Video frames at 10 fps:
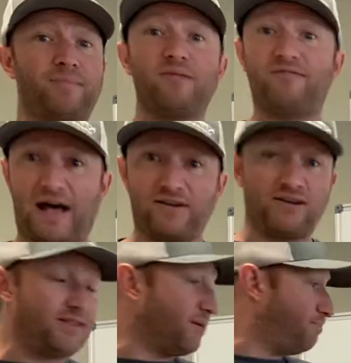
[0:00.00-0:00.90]

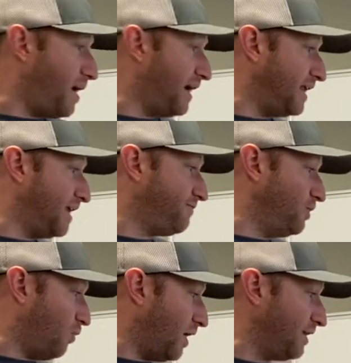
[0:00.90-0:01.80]
value there. But if
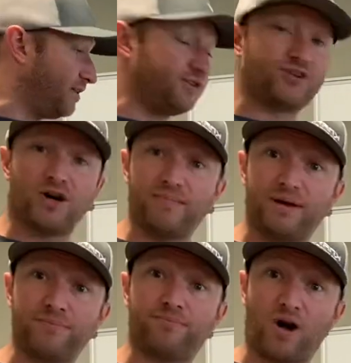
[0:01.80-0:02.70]
you want to
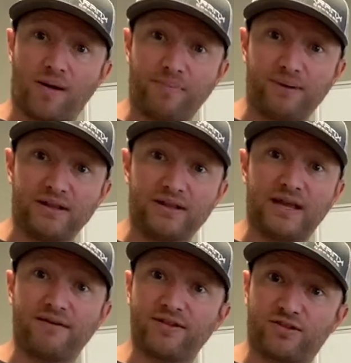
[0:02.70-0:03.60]
determine probability
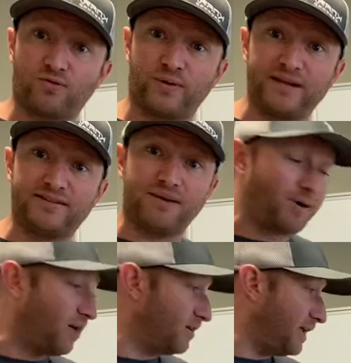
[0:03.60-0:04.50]
of a three-team
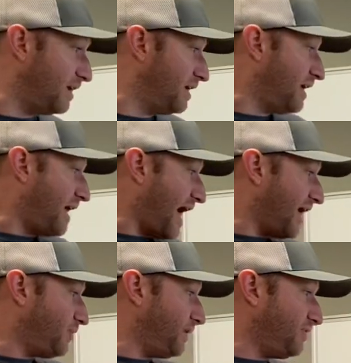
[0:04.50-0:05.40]
parlay, how
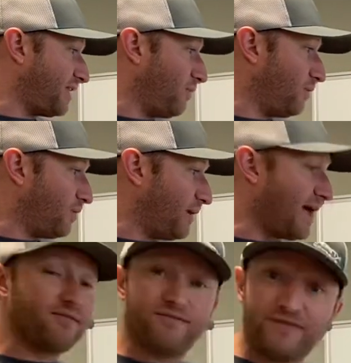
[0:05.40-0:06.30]
do we do that? What do we
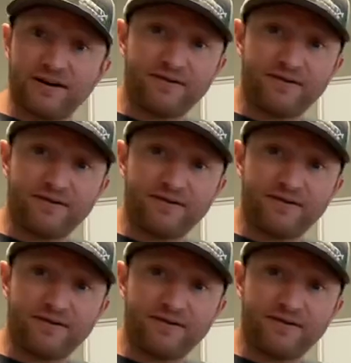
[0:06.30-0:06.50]
add? Very,